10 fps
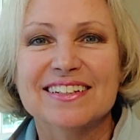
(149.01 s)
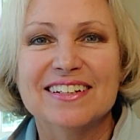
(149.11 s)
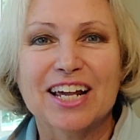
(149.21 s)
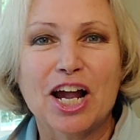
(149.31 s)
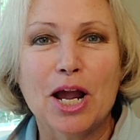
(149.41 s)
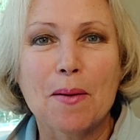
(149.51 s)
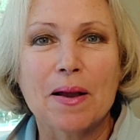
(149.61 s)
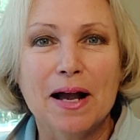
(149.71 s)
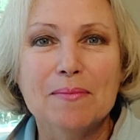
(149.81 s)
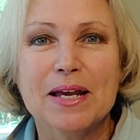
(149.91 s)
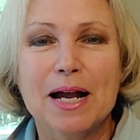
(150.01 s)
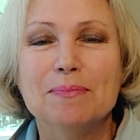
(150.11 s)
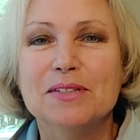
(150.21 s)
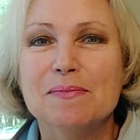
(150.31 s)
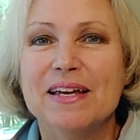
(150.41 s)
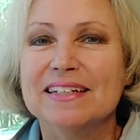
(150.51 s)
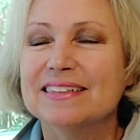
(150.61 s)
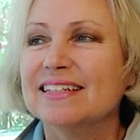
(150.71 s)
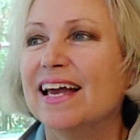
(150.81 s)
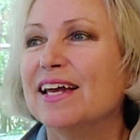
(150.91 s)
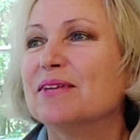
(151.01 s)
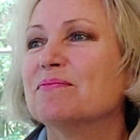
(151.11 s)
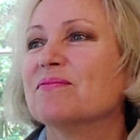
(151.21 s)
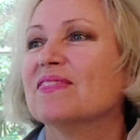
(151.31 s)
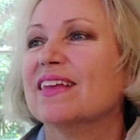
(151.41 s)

started coming up to me and saying,